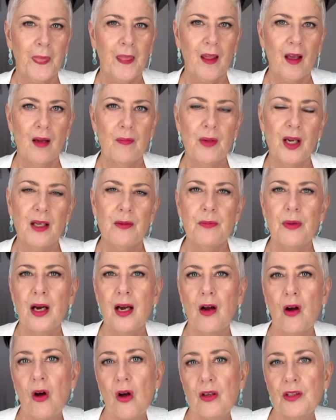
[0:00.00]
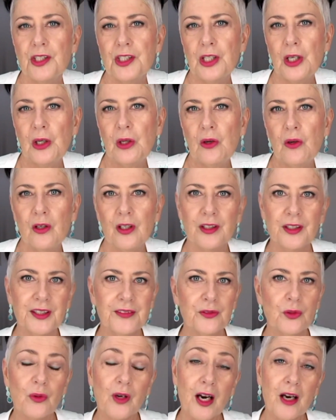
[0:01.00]
I might buy Aldo, or
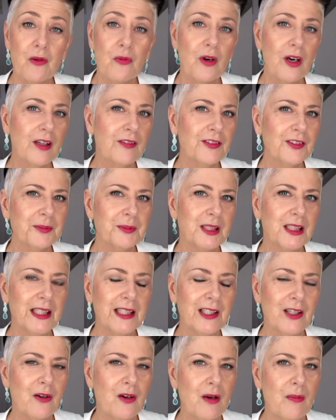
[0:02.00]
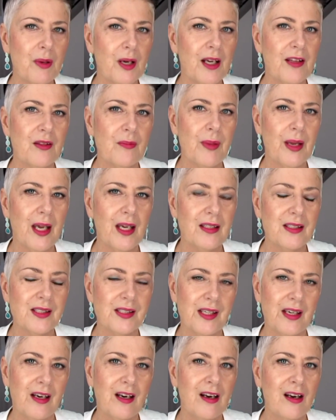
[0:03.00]
even where I work from Clio, I'll buy the bags
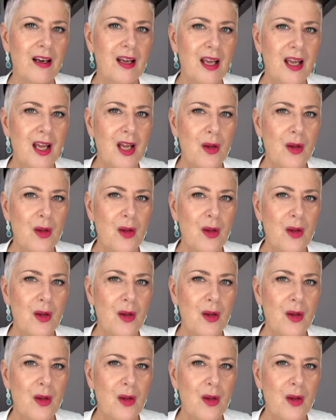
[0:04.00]
there.